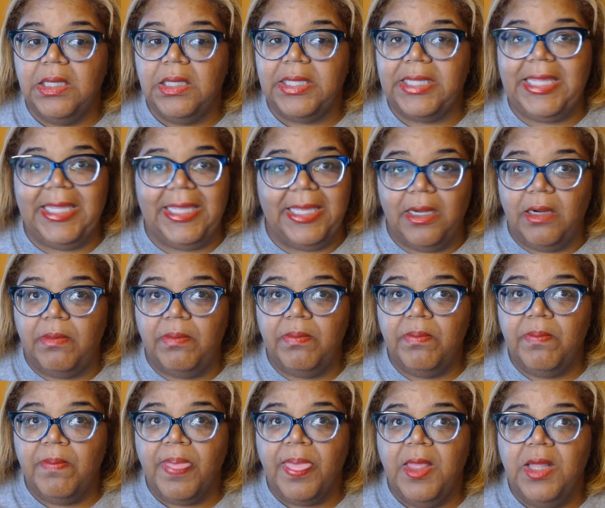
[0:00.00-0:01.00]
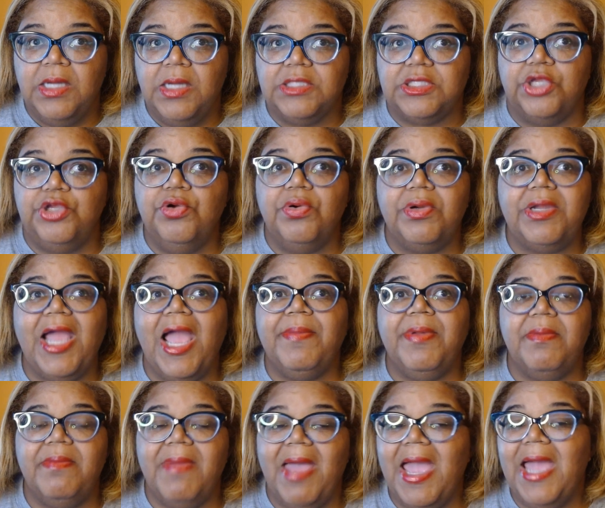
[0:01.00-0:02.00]
kim so you can't
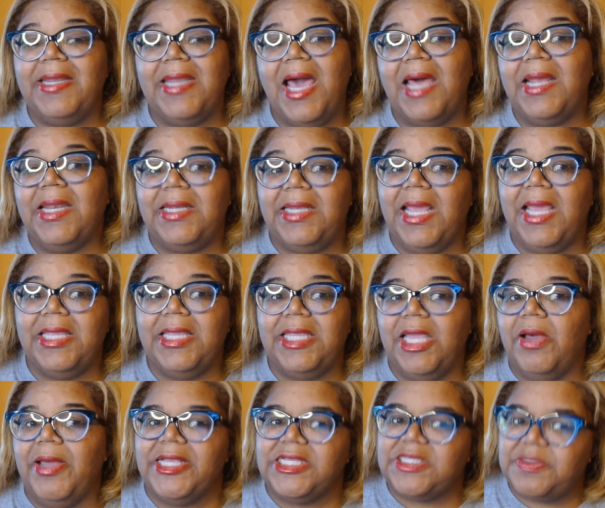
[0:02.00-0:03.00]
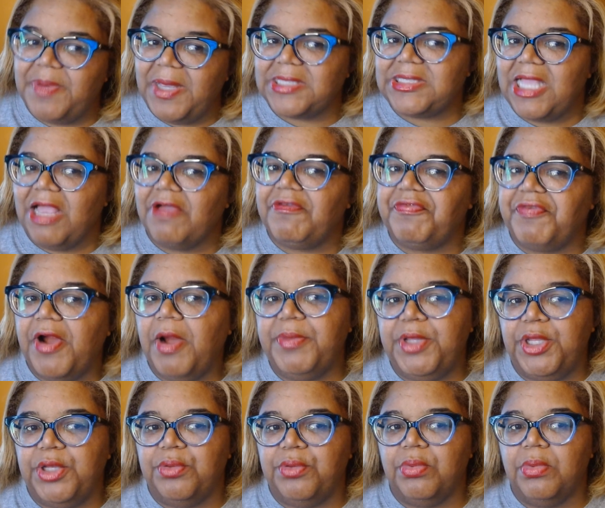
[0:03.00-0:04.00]
be mad now that danielle expects that from
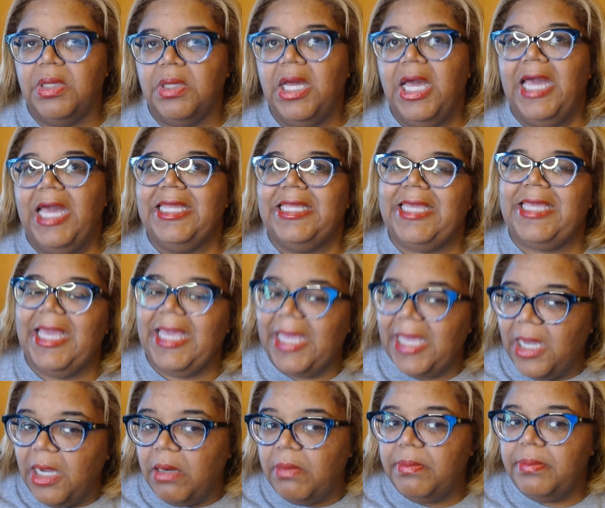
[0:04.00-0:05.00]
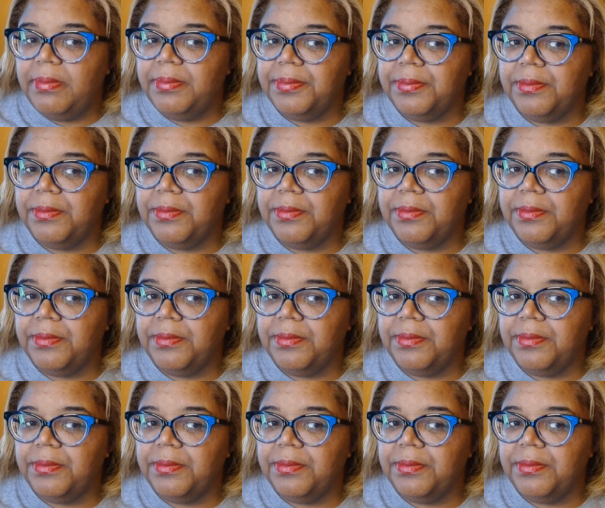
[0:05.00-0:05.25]
you kim